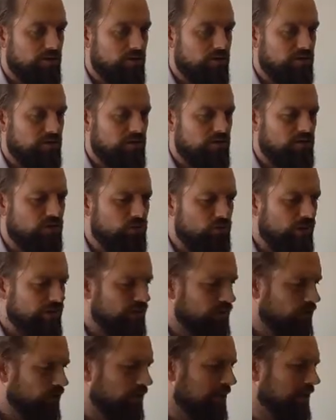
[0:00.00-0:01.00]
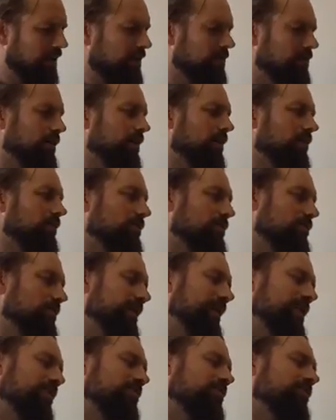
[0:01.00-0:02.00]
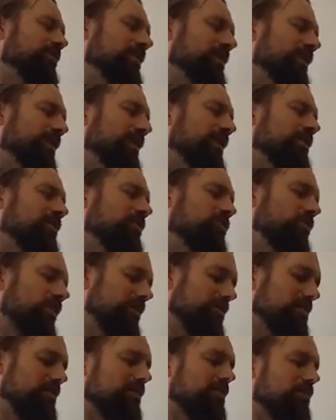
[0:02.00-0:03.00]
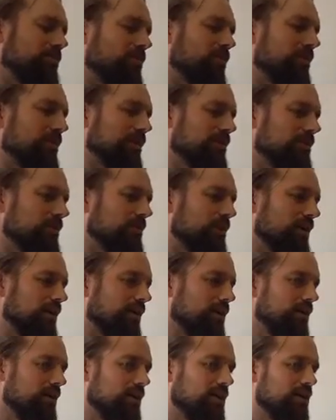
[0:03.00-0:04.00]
because it's a good way of hooking a child to make them really interested in what they're doing.